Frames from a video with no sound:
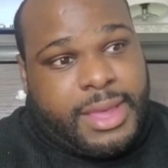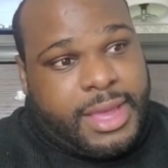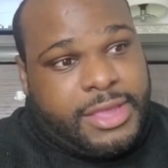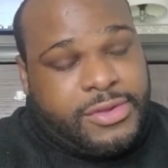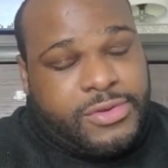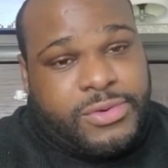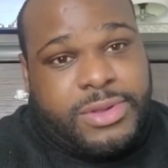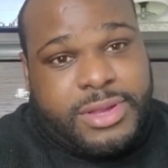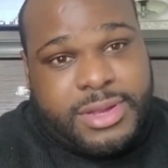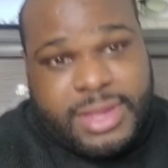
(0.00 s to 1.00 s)
and you
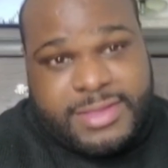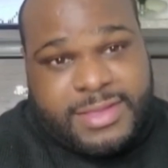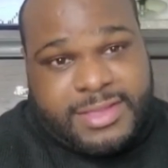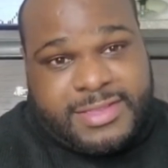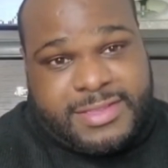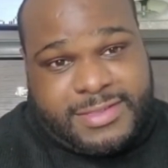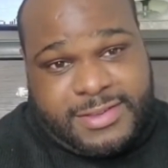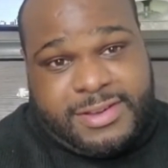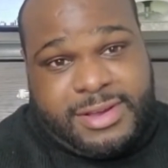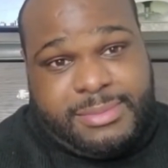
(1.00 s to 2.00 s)
know a
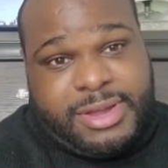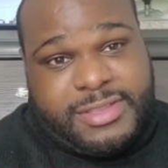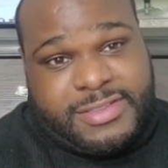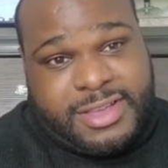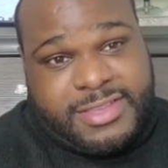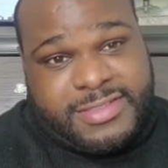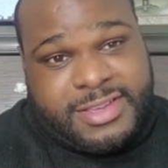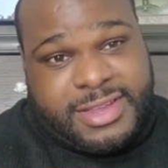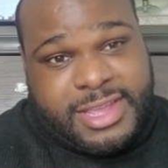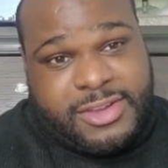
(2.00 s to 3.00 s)
certain amount of stock is
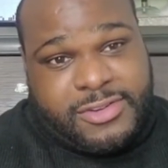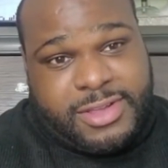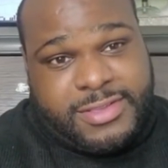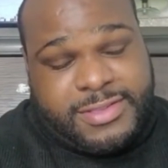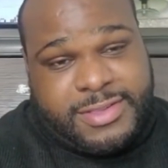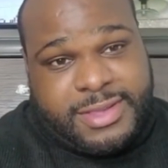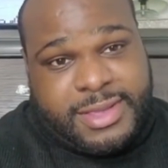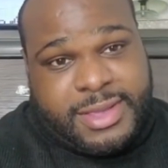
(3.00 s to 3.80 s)
going to increase,